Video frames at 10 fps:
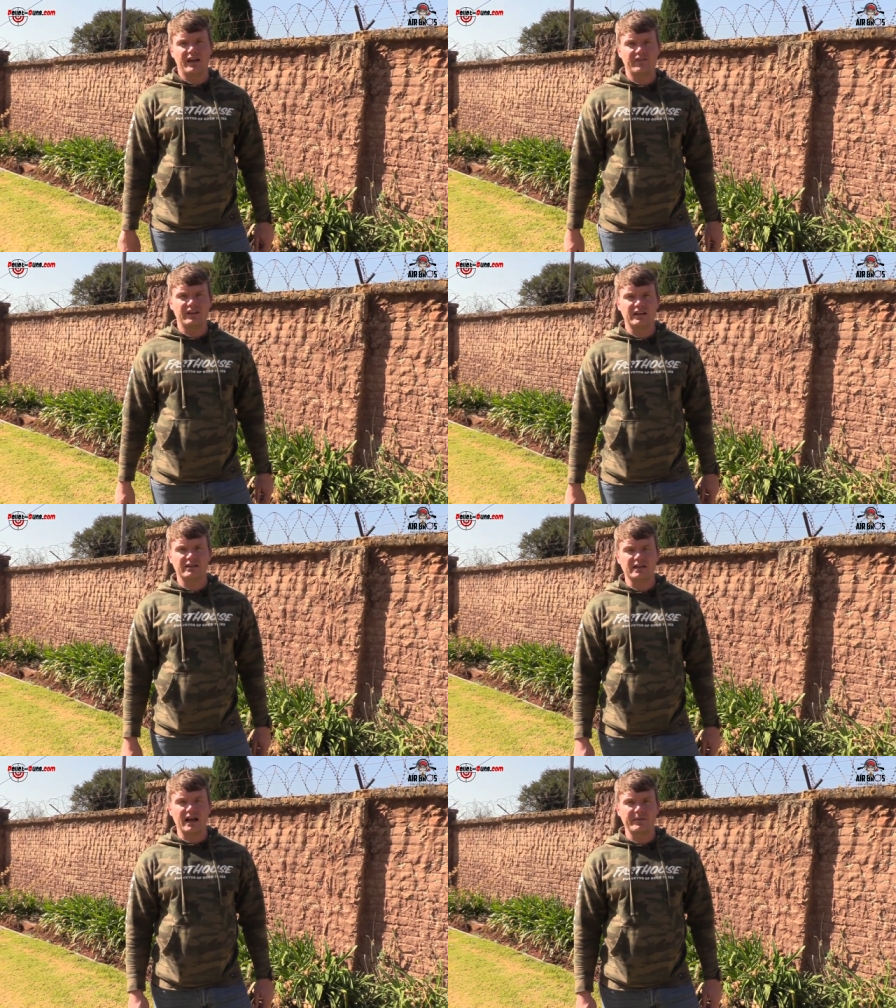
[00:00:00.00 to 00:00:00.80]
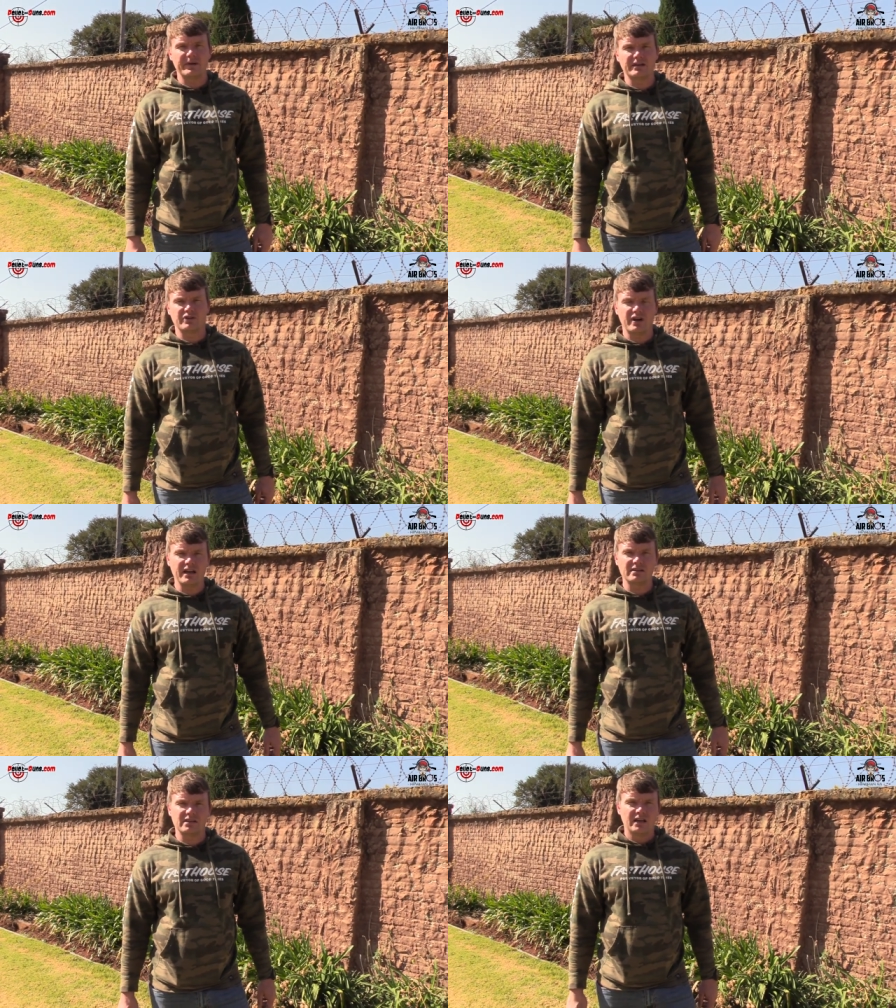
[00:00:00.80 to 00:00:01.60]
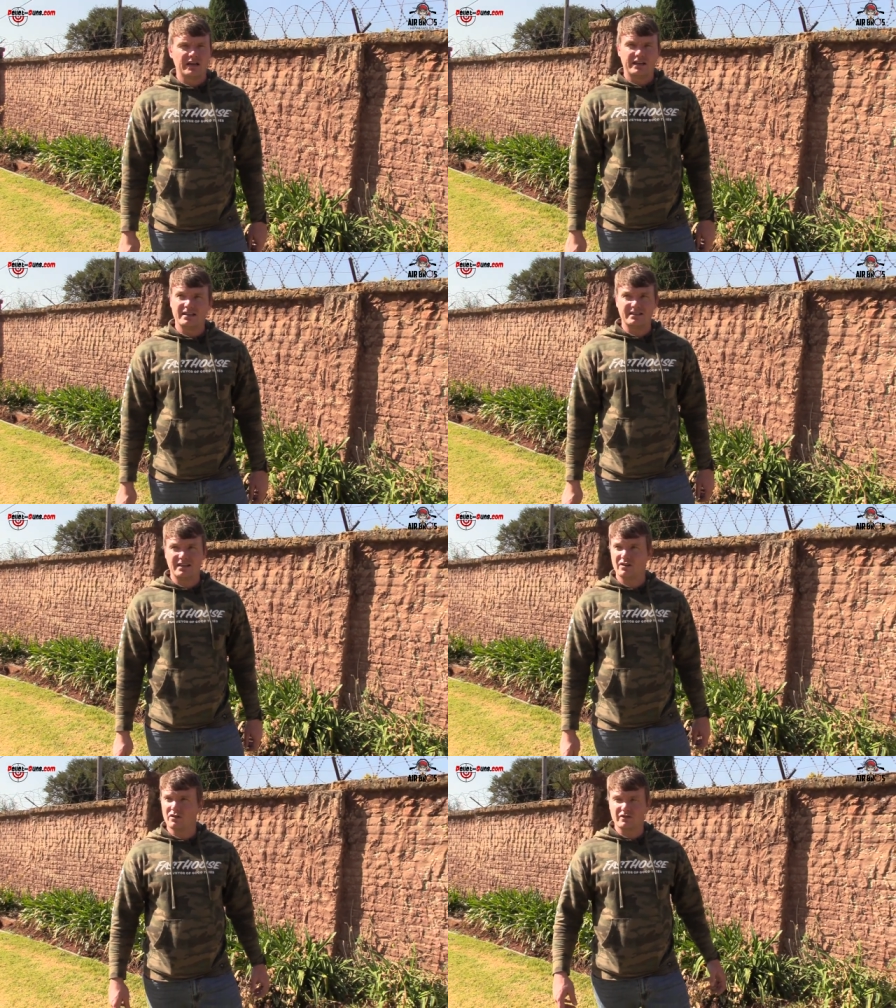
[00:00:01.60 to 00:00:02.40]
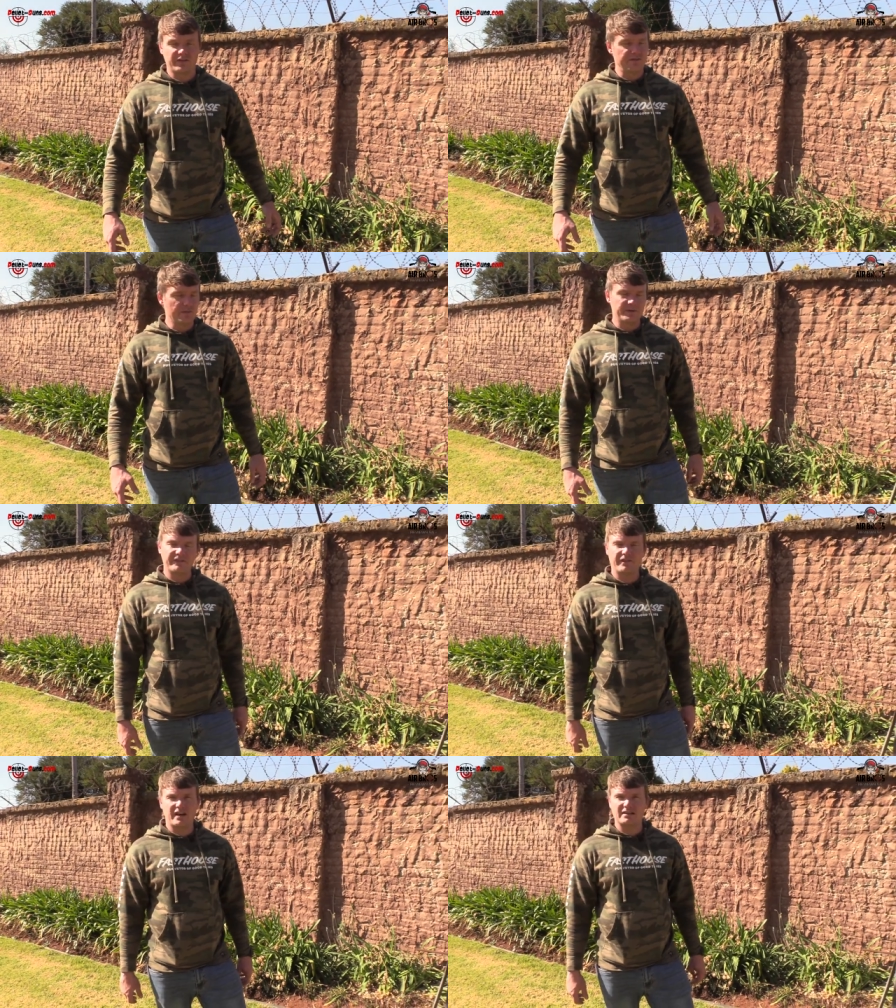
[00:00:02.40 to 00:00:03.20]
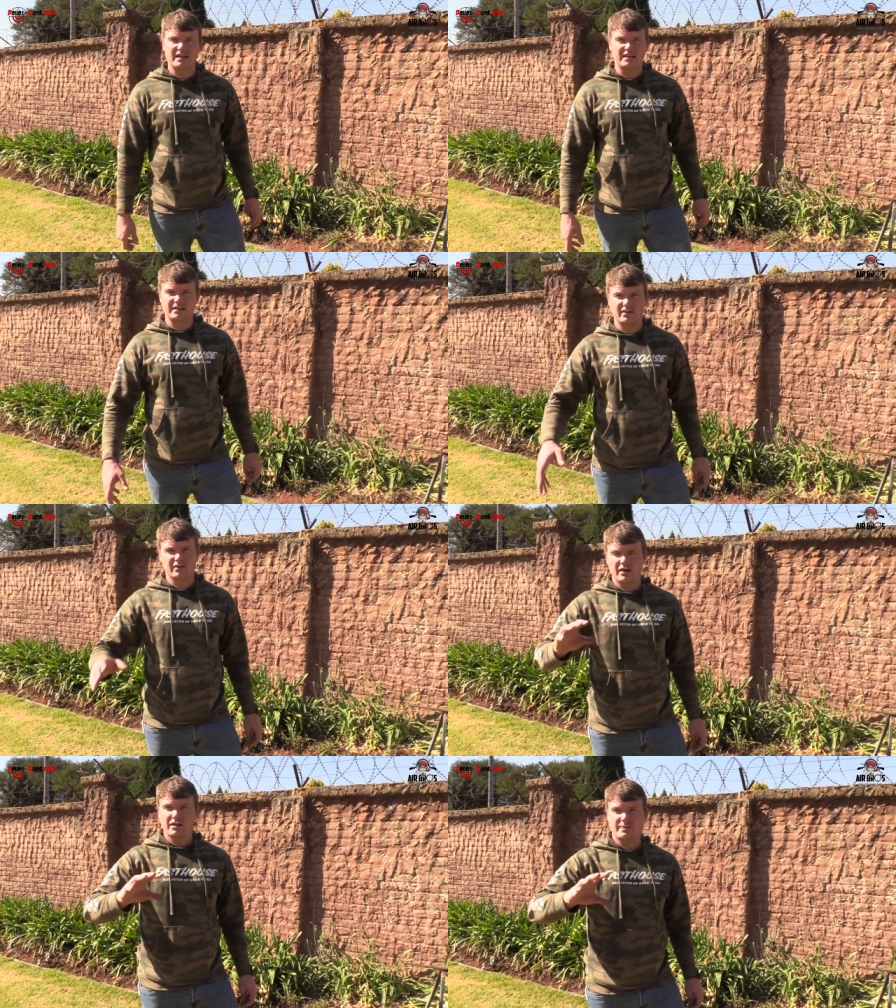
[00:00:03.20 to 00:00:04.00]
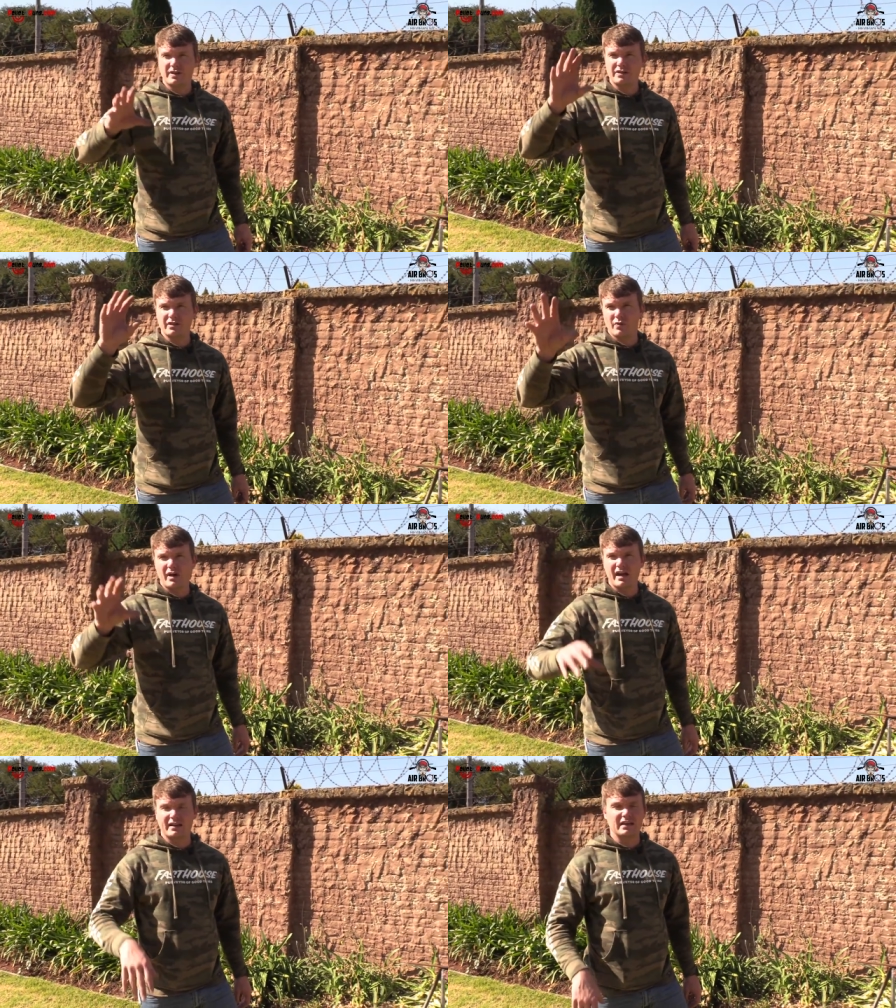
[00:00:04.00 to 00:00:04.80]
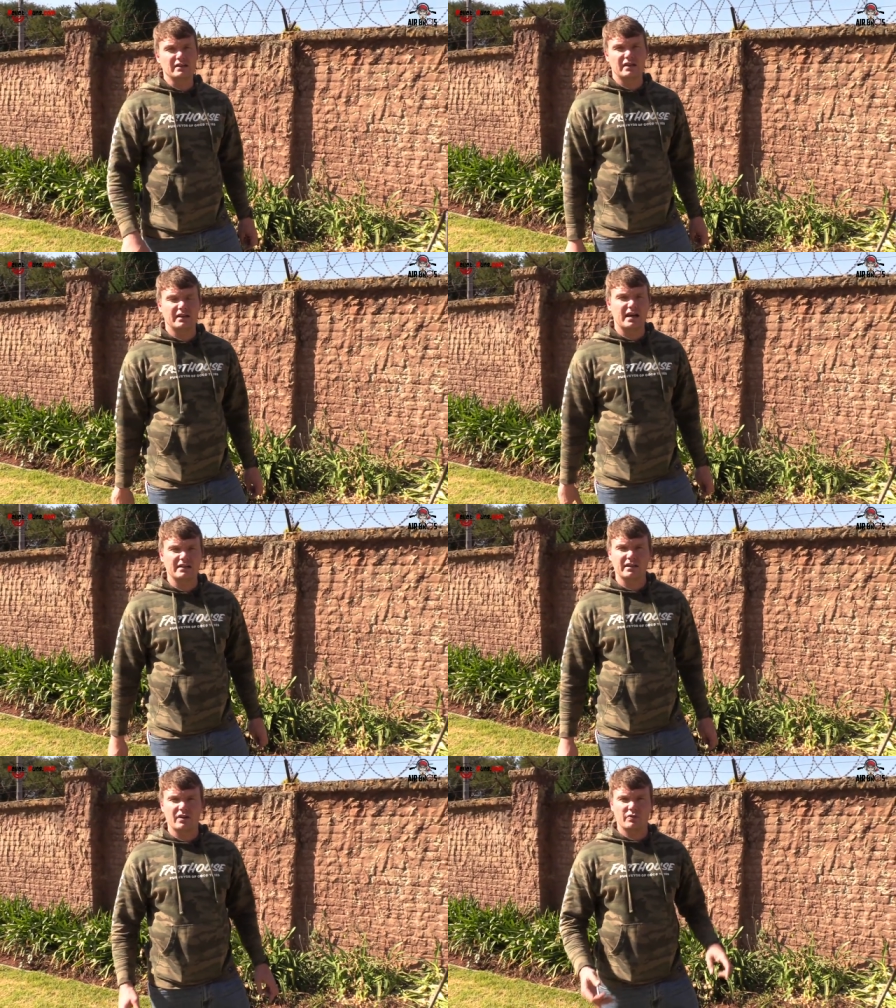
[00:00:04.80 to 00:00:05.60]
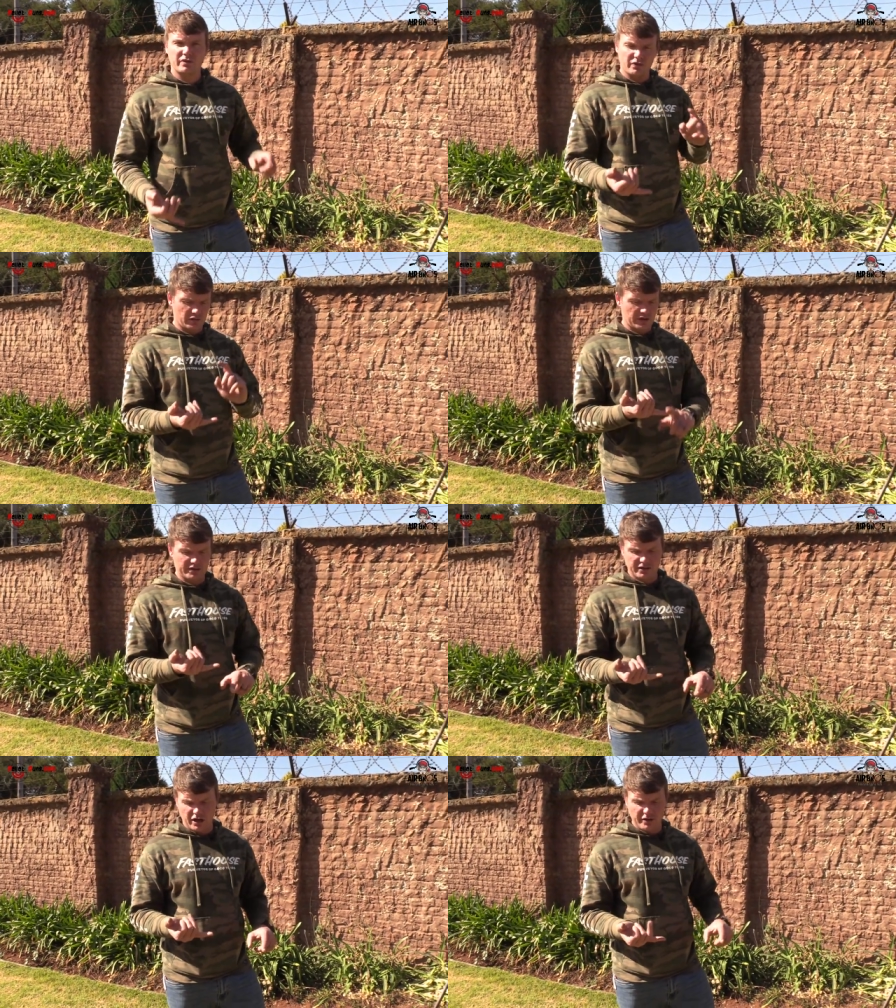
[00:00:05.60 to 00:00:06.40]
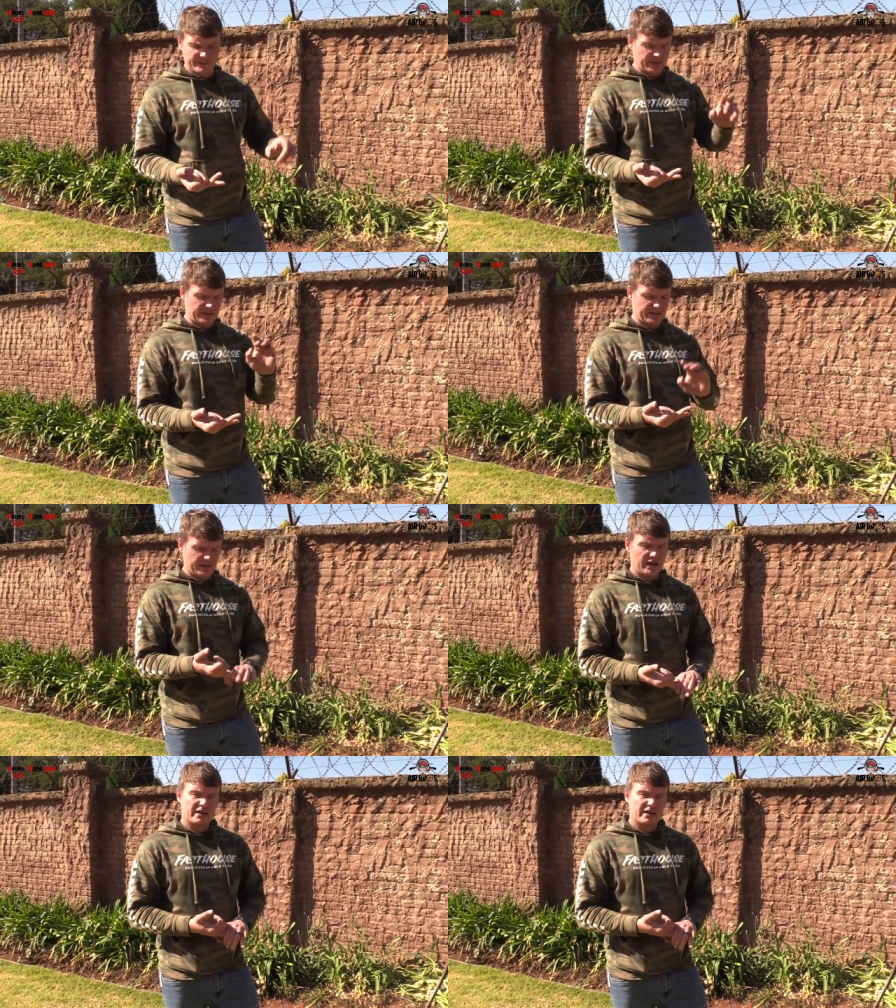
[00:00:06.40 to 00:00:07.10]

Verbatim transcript: Evanix Ibex Rex this thing looks flipping fantastic especially the way I kitted it out now with all those scopes and the